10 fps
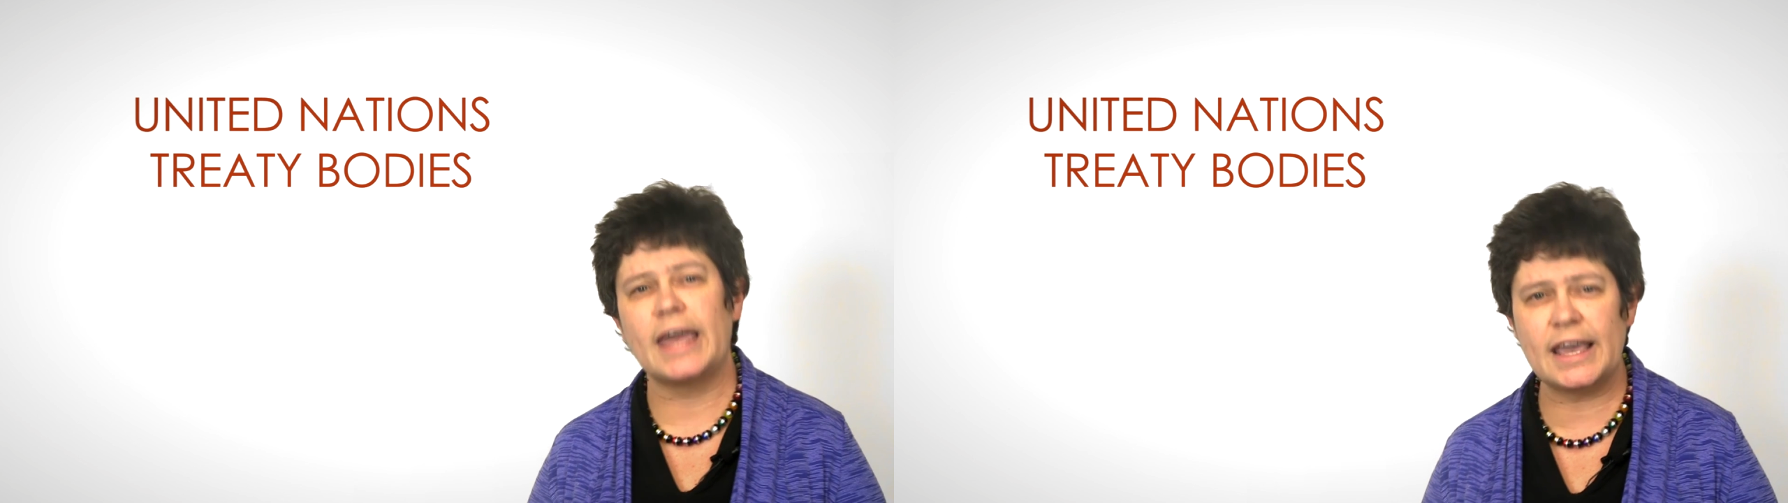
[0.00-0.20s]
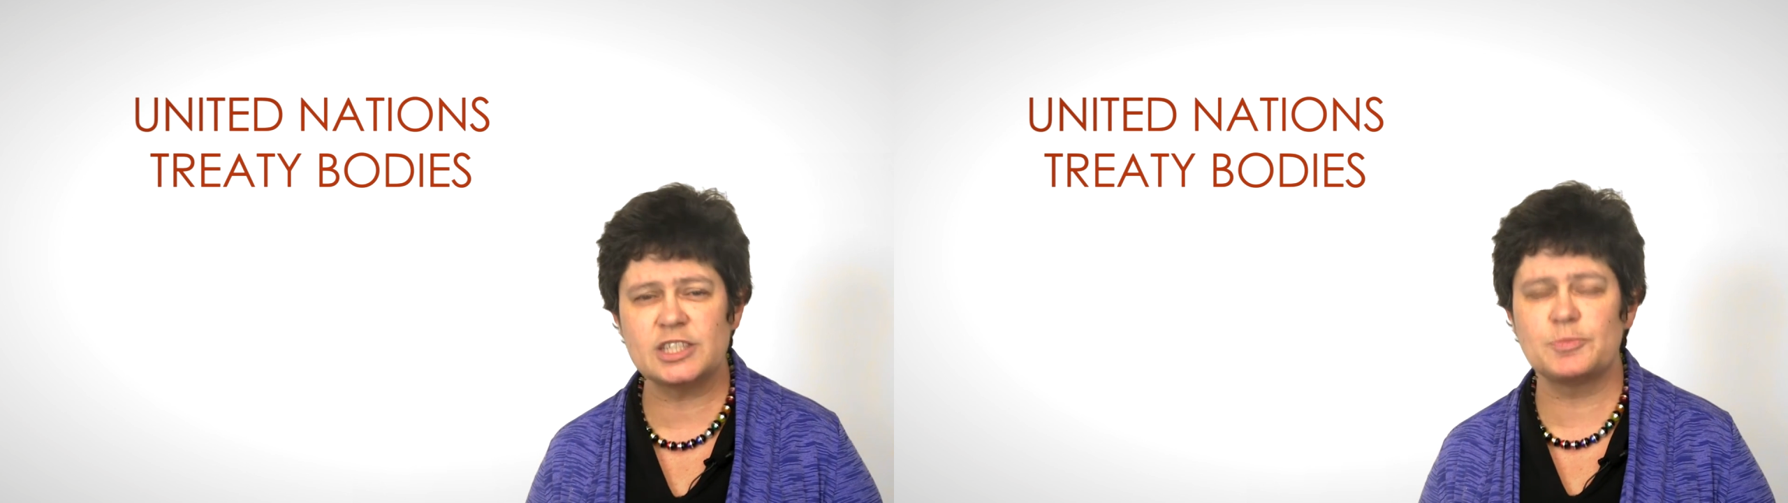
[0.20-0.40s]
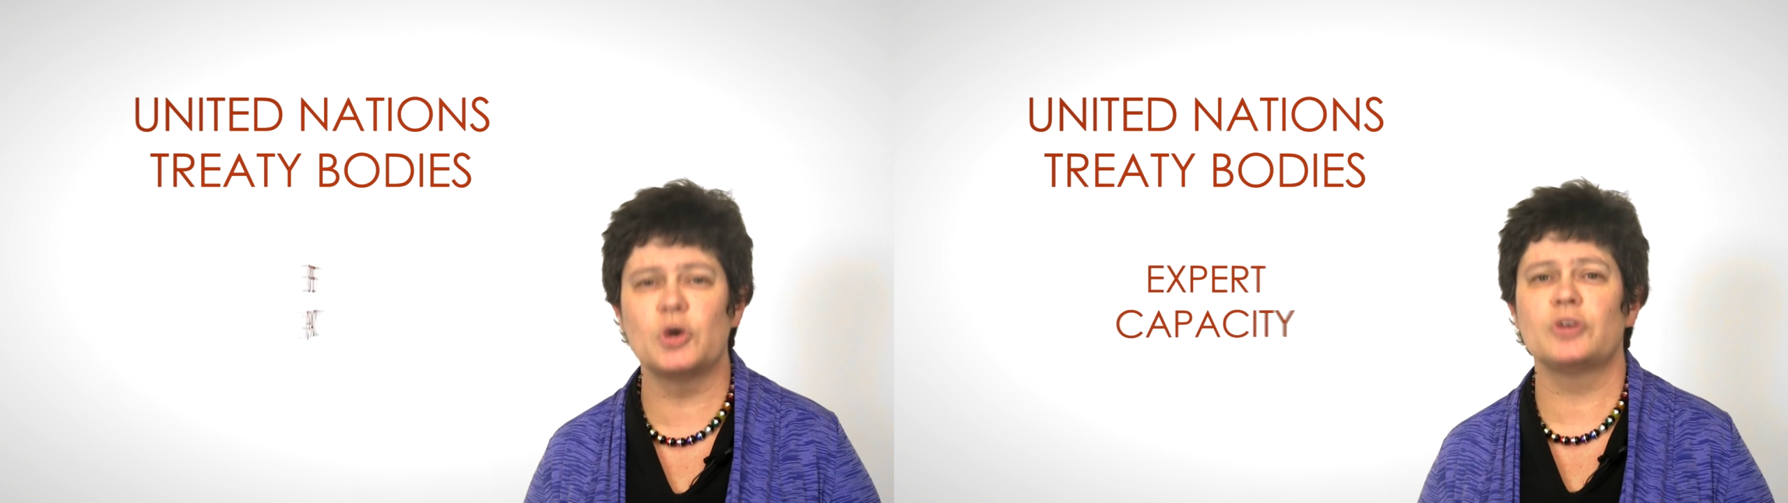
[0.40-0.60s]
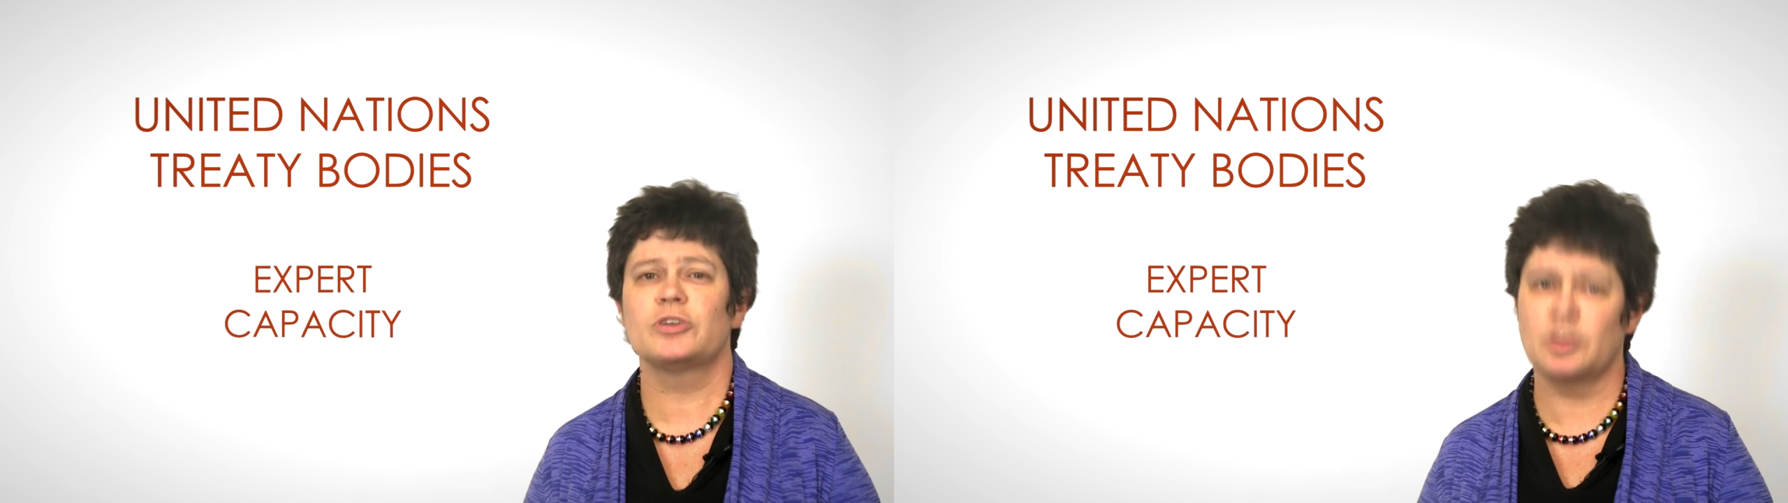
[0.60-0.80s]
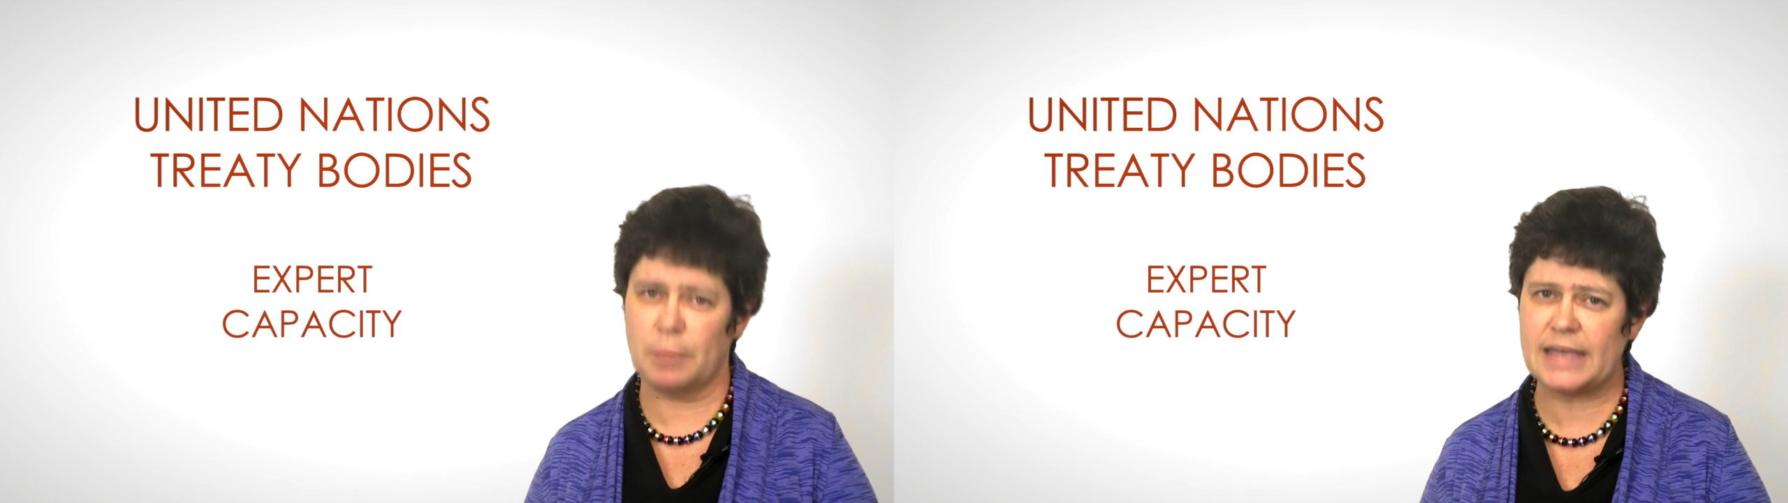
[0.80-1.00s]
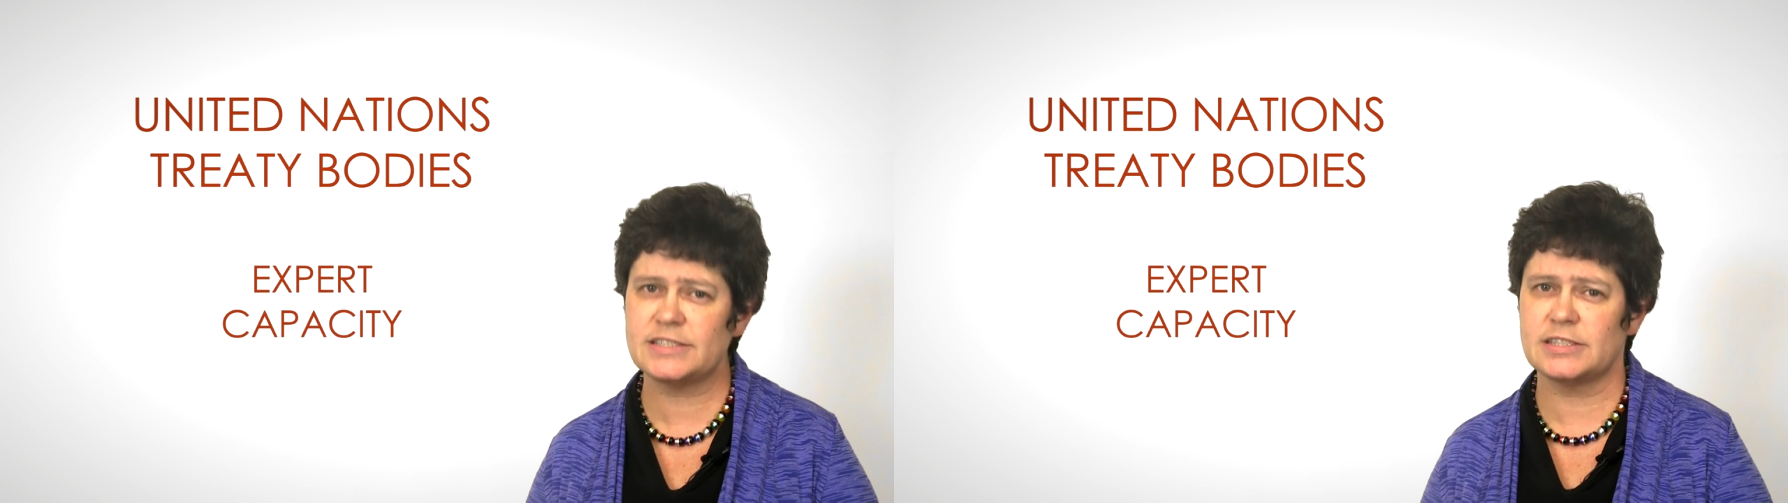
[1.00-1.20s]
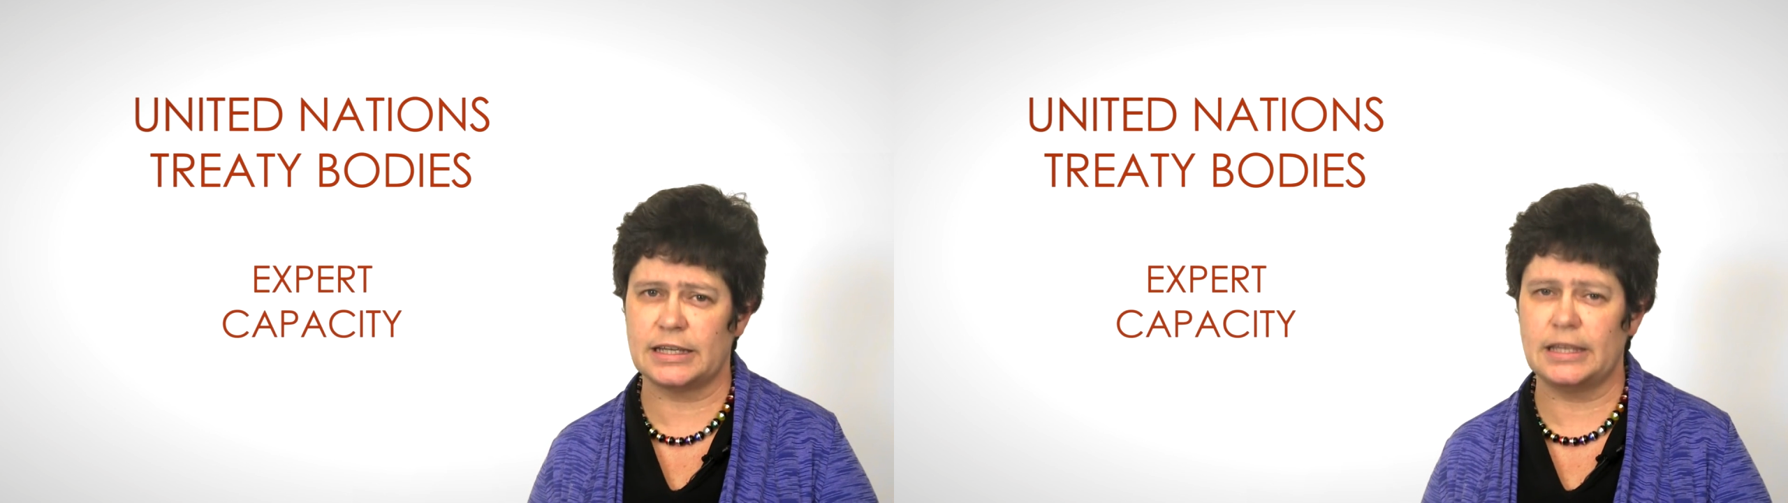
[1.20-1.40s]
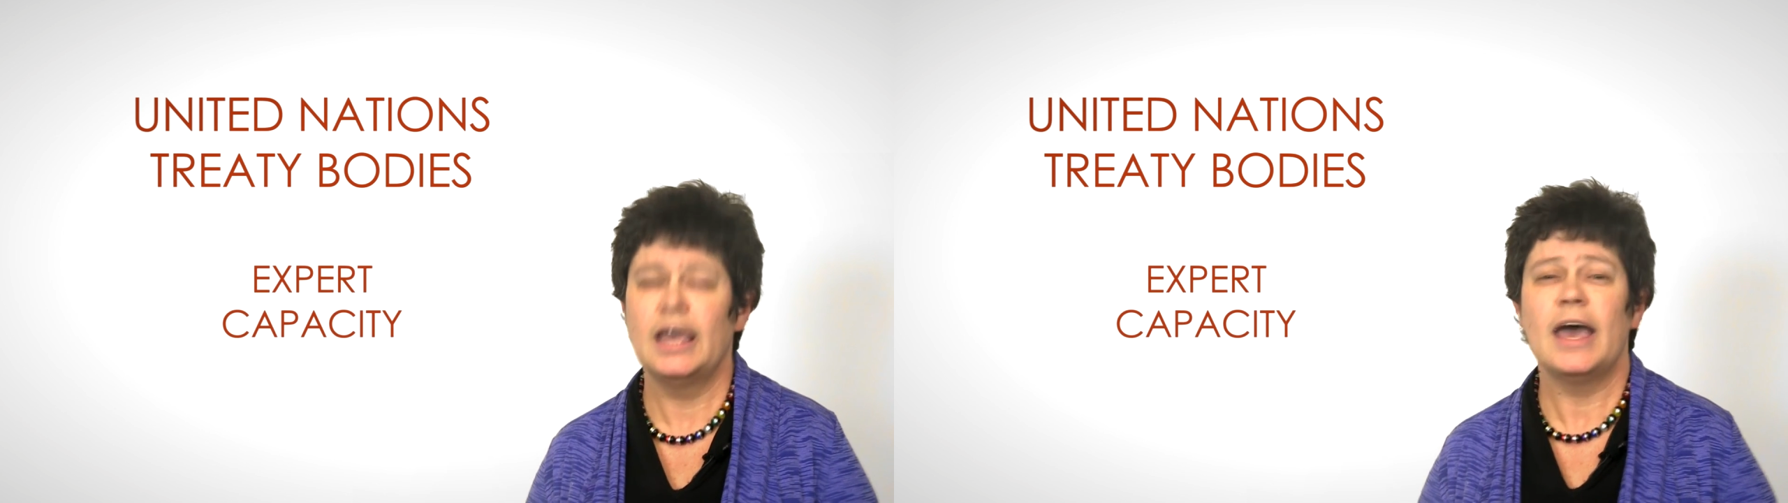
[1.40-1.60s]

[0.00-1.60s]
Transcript: expert capacity,